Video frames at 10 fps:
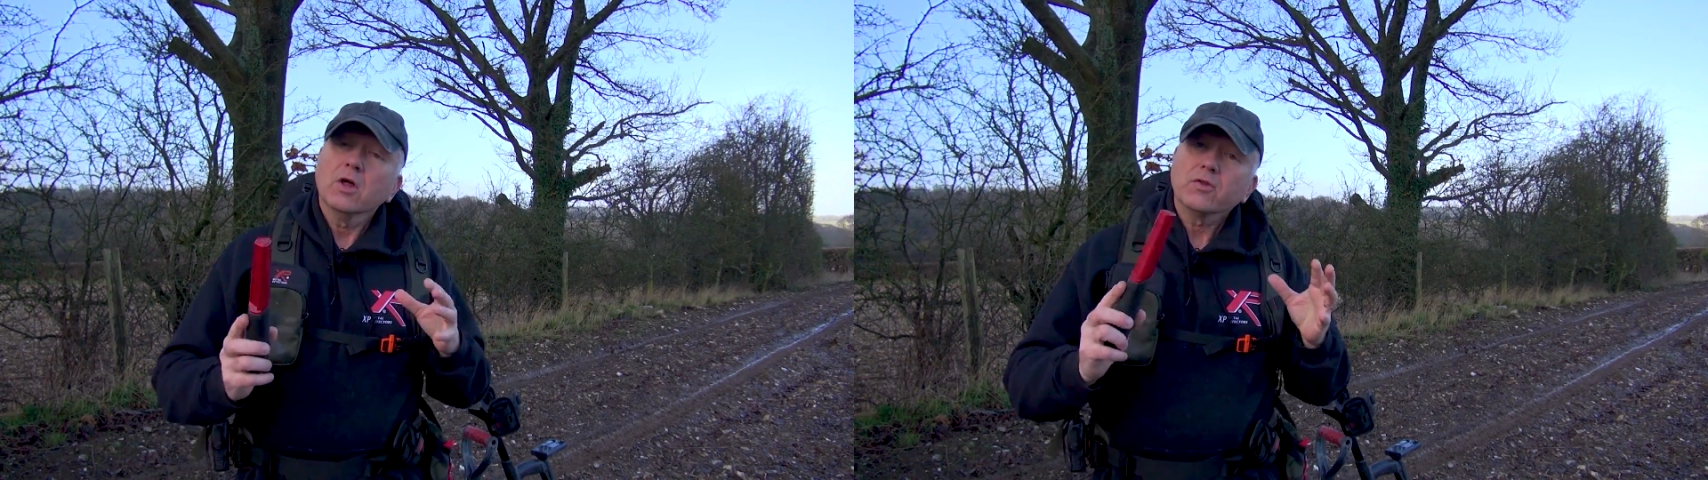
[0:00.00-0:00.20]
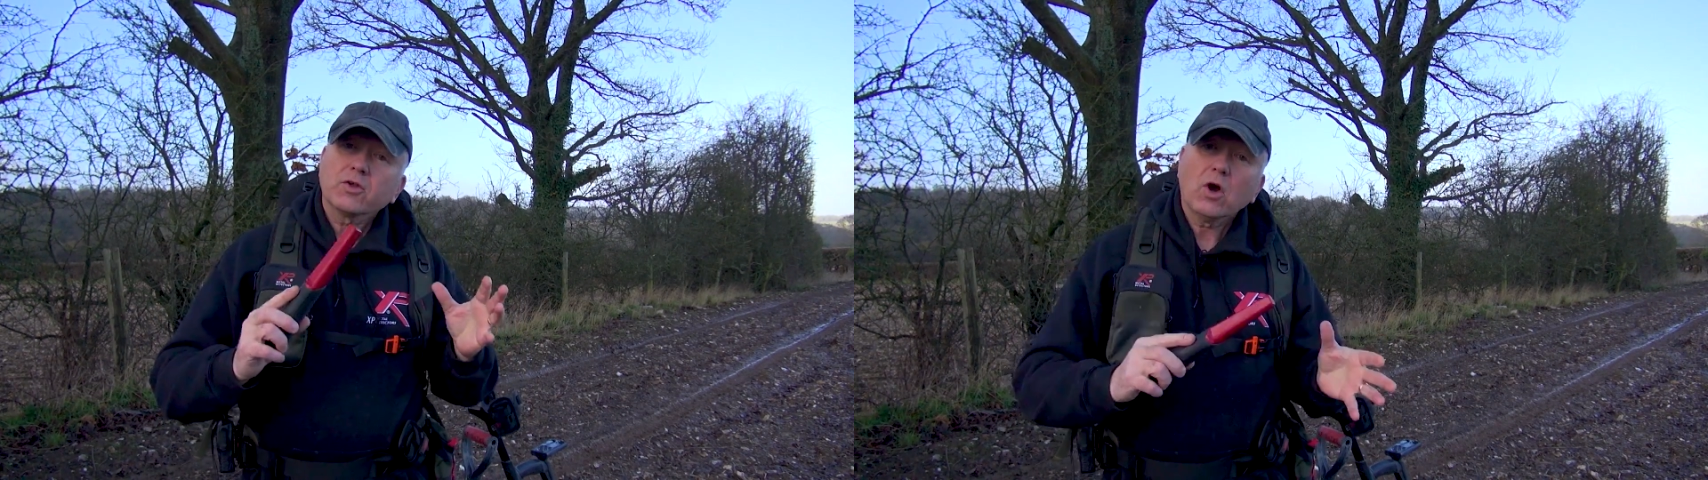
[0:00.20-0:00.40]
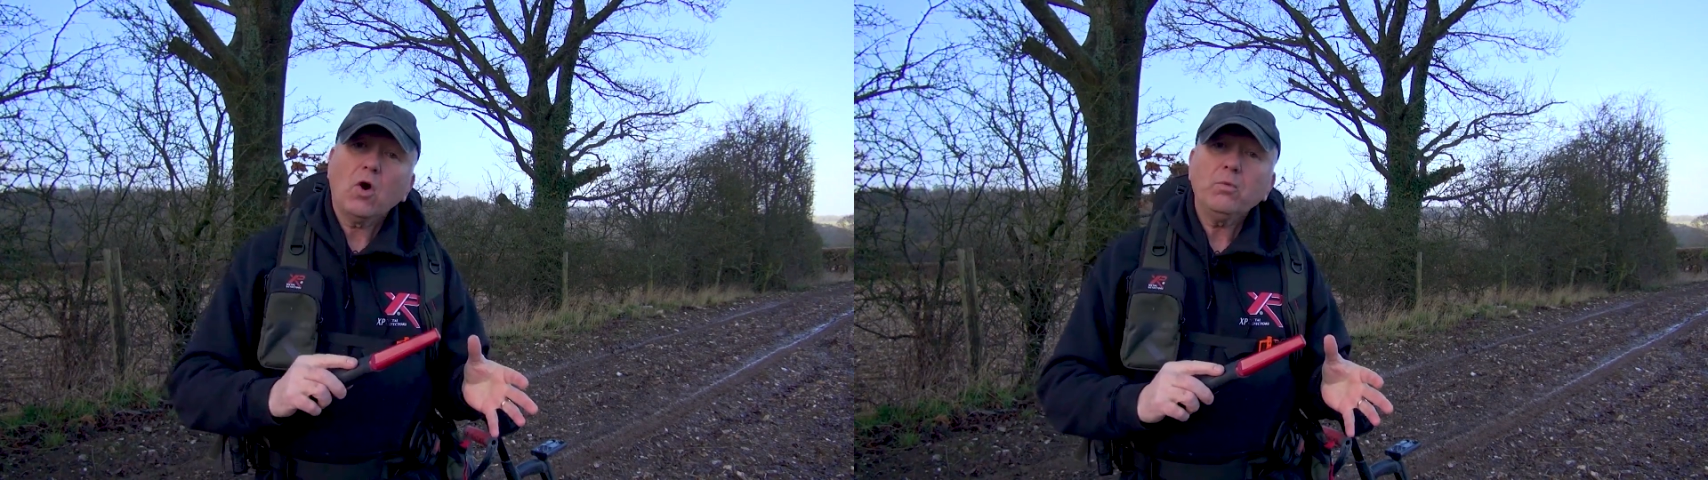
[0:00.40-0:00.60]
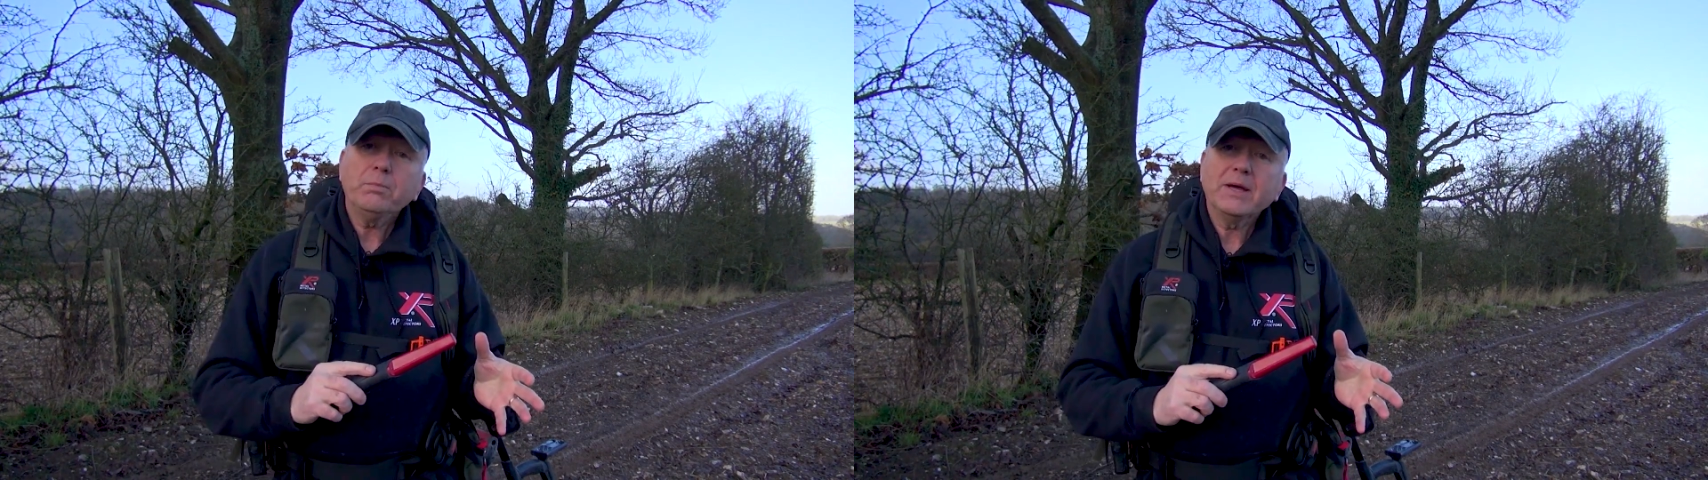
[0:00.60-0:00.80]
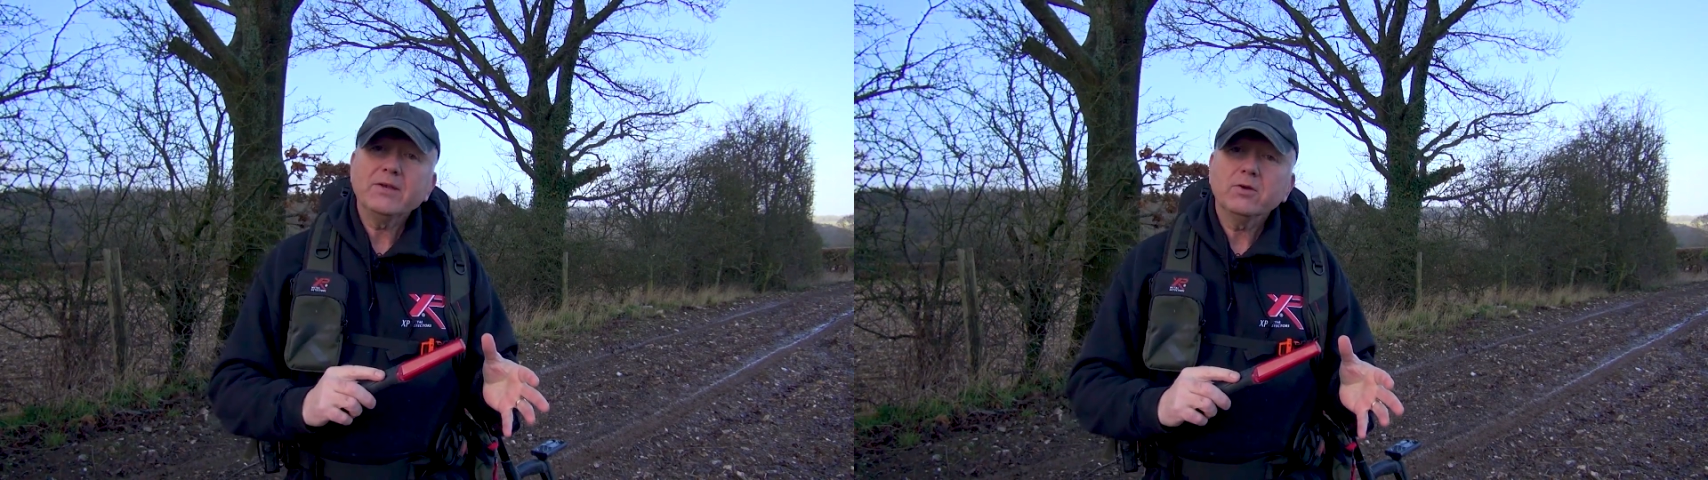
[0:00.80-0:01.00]
the cold
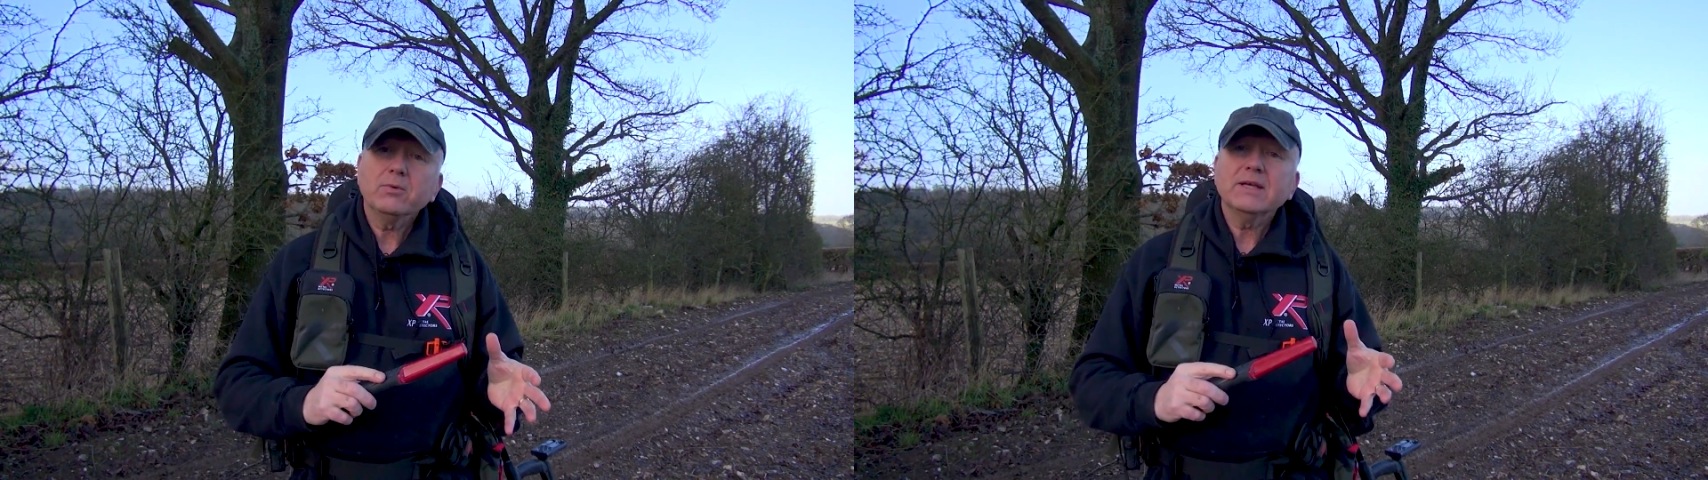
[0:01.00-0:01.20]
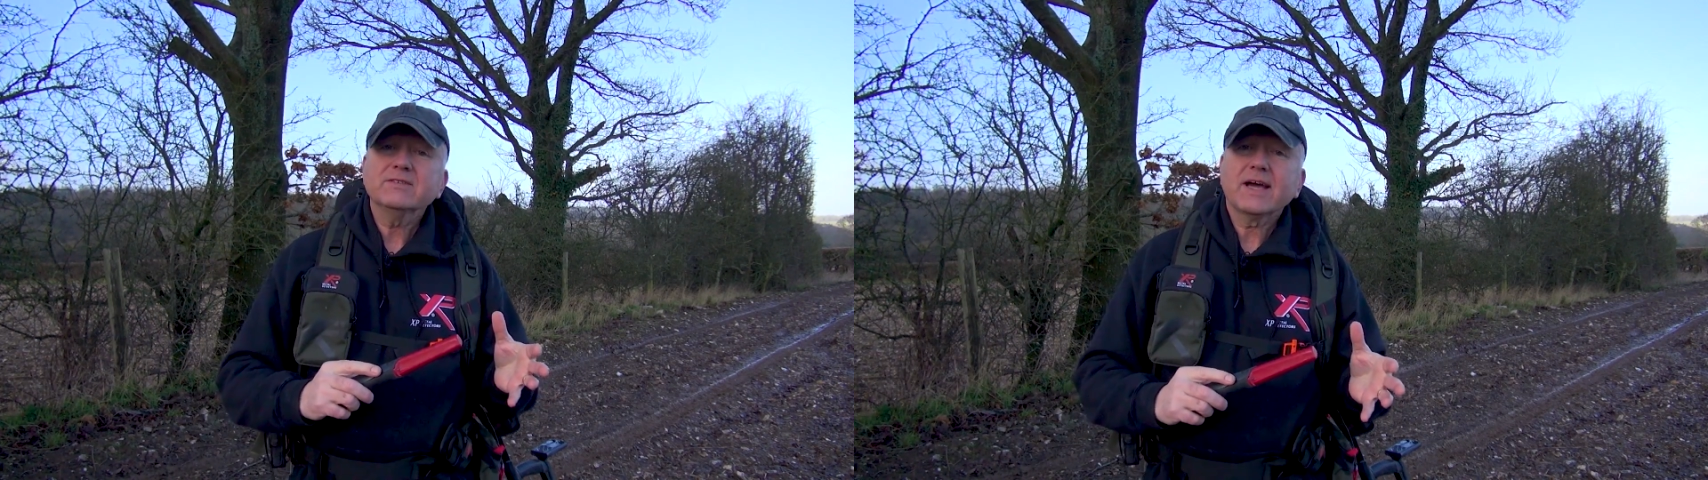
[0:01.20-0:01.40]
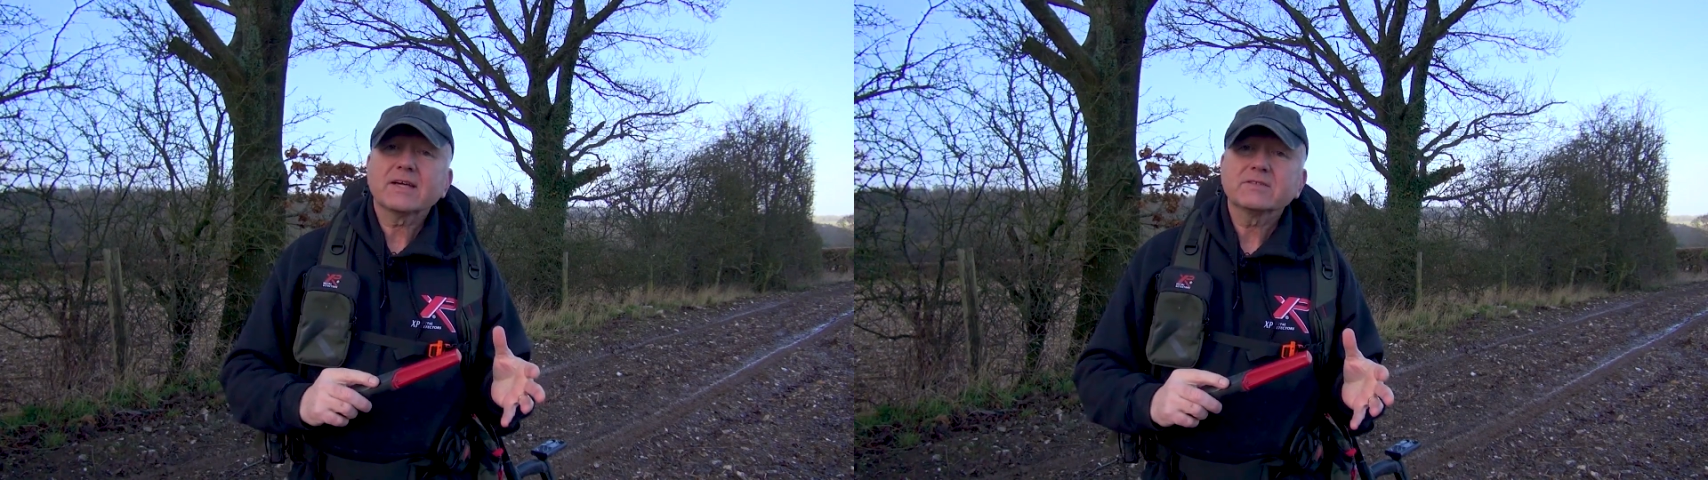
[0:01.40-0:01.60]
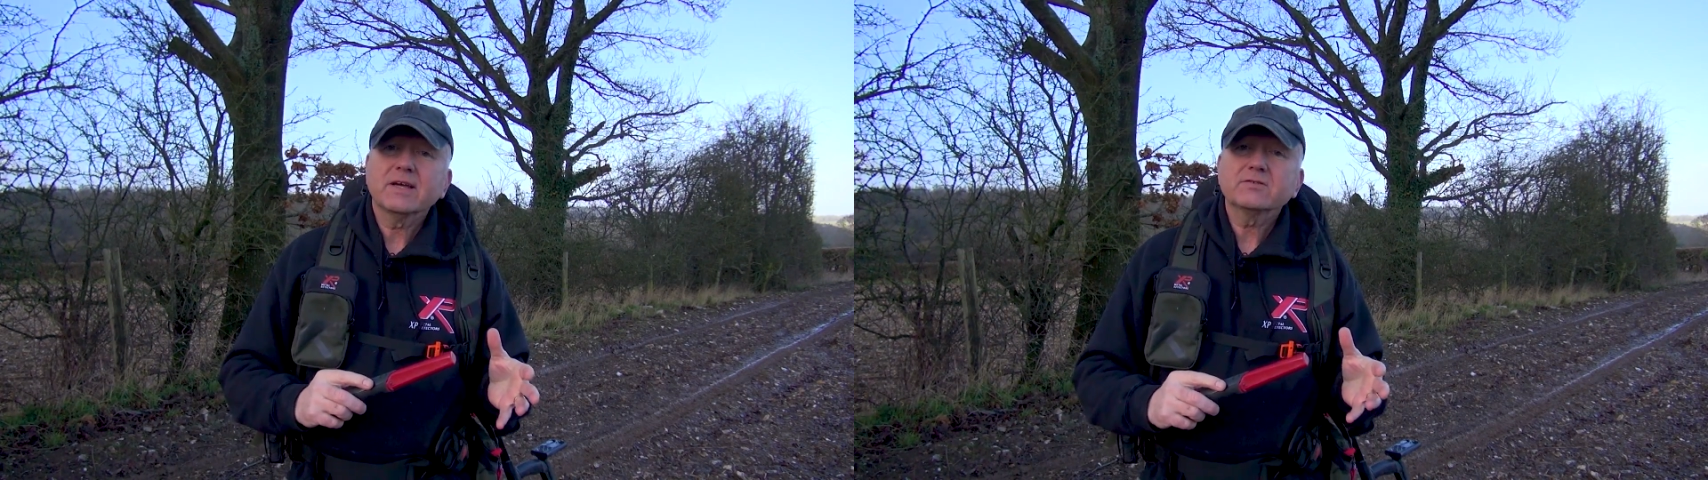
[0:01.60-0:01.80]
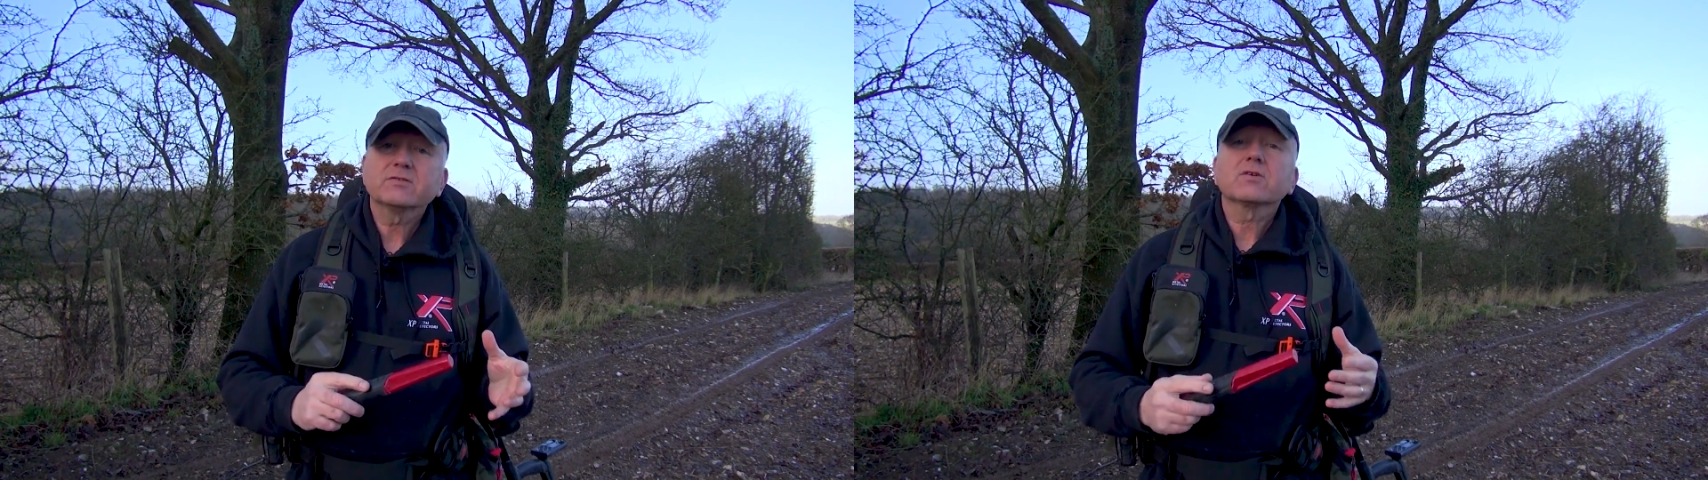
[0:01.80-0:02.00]
menu is
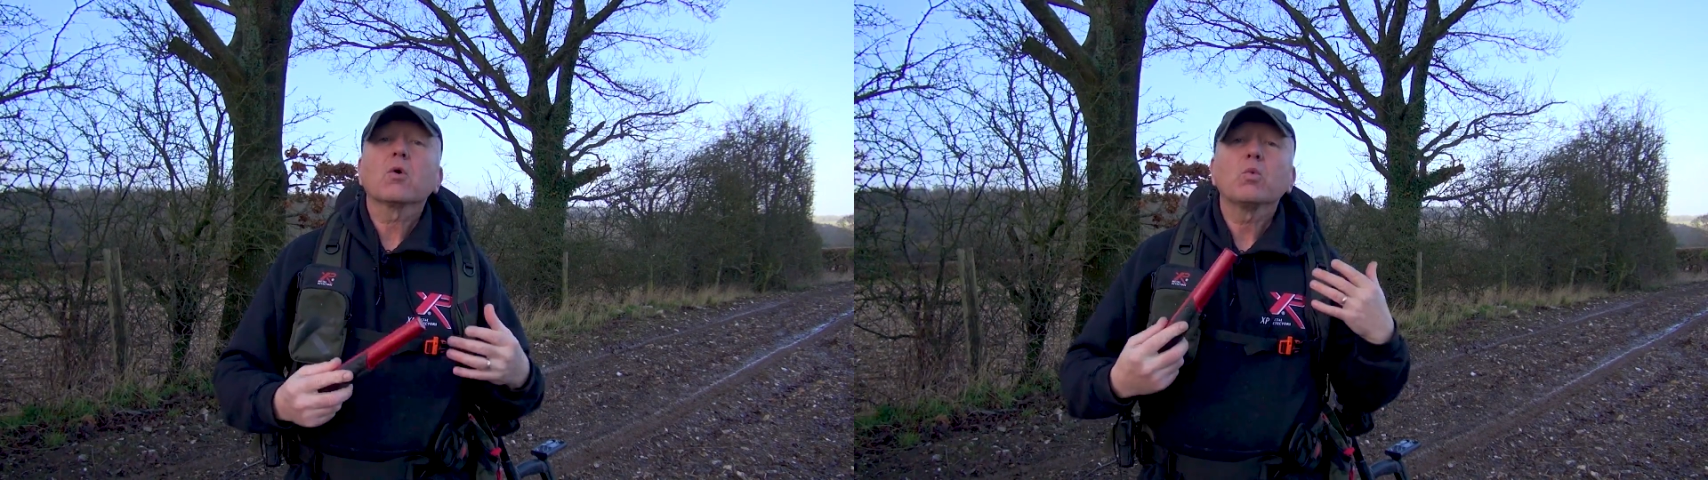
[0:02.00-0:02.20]
accessed